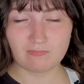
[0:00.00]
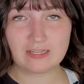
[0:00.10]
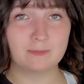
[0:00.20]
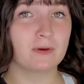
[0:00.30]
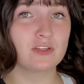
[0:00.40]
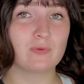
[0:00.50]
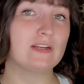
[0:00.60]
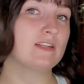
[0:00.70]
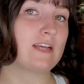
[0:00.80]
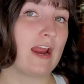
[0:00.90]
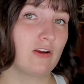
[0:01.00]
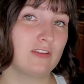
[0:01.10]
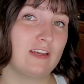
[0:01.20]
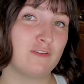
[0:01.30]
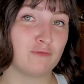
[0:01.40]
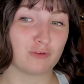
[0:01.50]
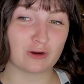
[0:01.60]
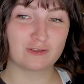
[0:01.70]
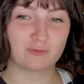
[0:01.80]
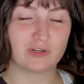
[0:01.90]
This book is written entirely in
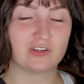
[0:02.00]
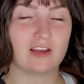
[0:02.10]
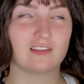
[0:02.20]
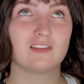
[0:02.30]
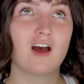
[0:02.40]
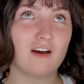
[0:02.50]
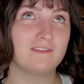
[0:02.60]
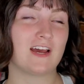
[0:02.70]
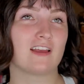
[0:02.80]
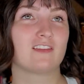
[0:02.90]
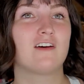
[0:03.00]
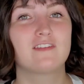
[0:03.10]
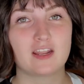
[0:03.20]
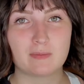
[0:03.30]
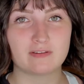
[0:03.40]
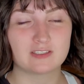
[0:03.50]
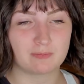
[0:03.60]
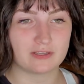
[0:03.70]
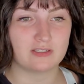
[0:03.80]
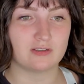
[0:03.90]
verse, which I loved. I loved that about
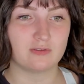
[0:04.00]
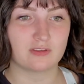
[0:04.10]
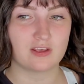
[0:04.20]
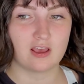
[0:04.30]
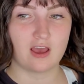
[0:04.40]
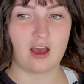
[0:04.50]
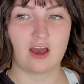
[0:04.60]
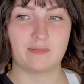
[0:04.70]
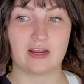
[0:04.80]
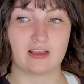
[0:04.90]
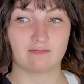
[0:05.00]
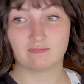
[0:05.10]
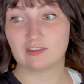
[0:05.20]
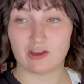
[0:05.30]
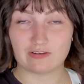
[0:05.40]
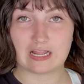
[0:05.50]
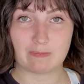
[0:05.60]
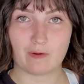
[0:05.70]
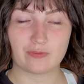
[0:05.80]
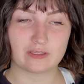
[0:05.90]
Split Tooth, and I loved that
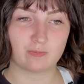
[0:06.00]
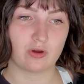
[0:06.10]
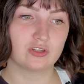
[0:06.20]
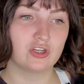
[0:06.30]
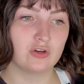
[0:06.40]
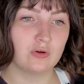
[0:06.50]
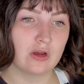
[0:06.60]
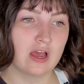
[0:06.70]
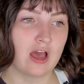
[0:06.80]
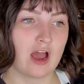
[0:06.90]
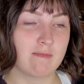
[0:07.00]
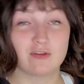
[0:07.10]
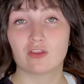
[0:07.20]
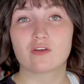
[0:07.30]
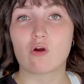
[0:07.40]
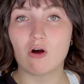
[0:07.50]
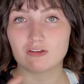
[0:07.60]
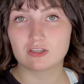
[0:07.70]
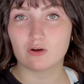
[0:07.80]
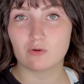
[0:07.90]
about this book too. And then there are
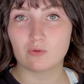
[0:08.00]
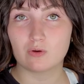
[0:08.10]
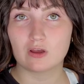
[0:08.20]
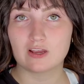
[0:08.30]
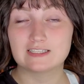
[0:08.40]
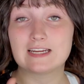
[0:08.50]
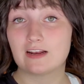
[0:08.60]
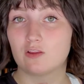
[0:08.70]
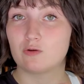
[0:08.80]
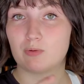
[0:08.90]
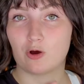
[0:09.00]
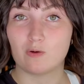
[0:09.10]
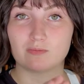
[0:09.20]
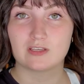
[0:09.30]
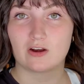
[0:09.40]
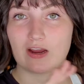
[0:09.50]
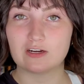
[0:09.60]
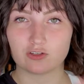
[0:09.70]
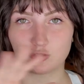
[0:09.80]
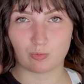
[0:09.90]
also standalone poems that are
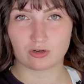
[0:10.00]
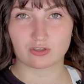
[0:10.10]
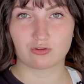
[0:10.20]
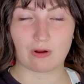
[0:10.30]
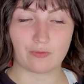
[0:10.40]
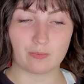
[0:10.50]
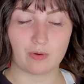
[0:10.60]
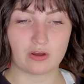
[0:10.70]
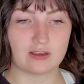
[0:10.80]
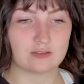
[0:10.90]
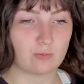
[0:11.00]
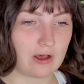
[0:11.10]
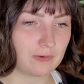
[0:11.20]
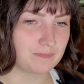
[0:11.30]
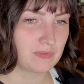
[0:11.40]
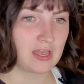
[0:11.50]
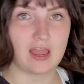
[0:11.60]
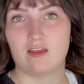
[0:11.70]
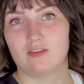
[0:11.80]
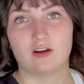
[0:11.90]
interspersed throughout the book as well,
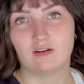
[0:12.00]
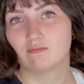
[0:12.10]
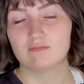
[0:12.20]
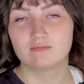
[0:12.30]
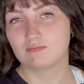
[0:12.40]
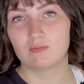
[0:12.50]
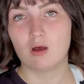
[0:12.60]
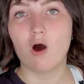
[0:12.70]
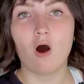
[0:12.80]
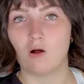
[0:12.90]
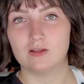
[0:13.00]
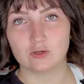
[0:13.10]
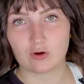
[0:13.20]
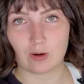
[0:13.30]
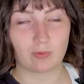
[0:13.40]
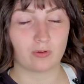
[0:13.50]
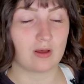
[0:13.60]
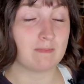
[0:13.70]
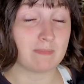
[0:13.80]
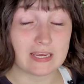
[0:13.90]
and they're all incredible,
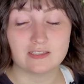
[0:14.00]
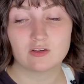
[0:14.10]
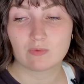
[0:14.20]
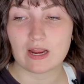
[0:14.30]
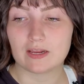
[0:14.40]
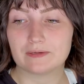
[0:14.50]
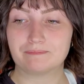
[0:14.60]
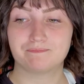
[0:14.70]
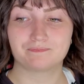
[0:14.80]
amazing writing.